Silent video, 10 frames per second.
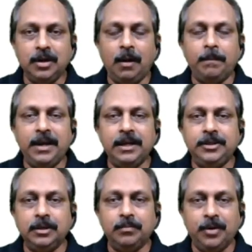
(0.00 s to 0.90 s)
A
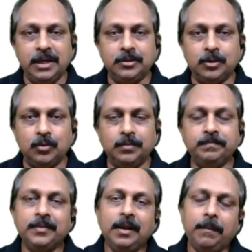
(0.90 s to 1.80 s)
major breakthrough.
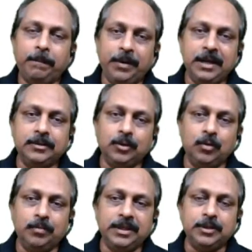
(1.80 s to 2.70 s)
Breakthrough
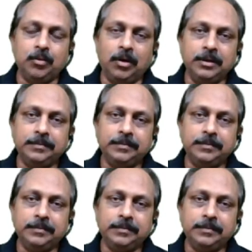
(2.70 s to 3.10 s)
means what?